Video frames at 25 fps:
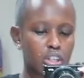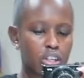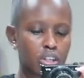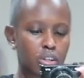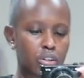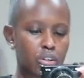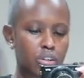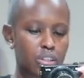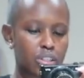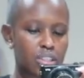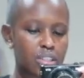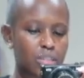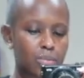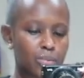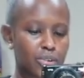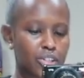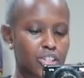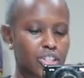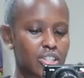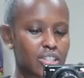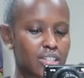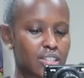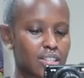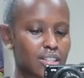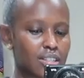Lacoute,
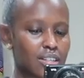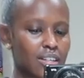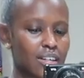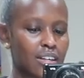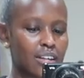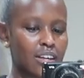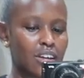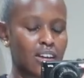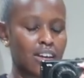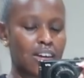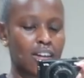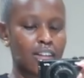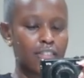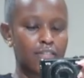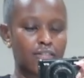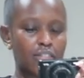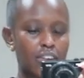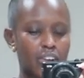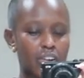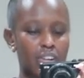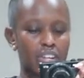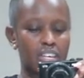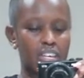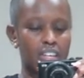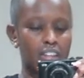which is
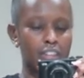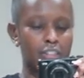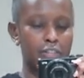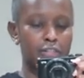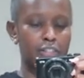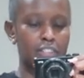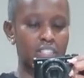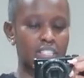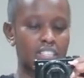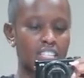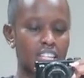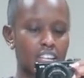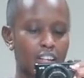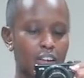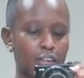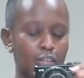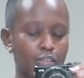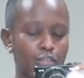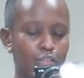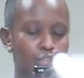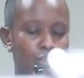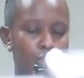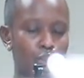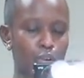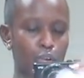very fitting
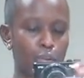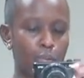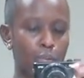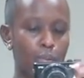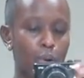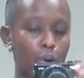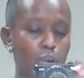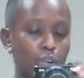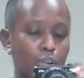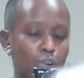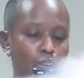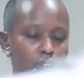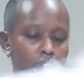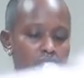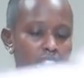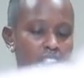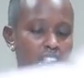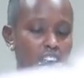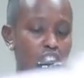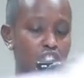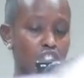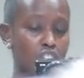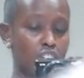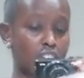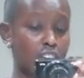for polo. It is
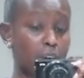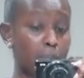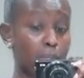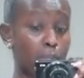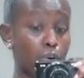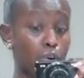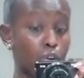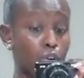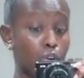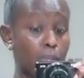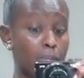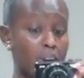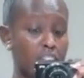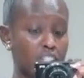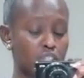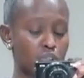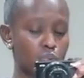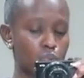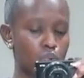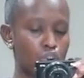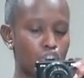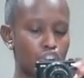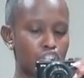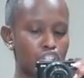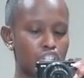actually a polo man's
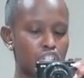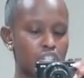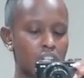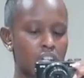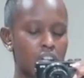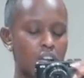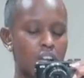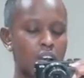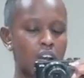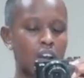watch.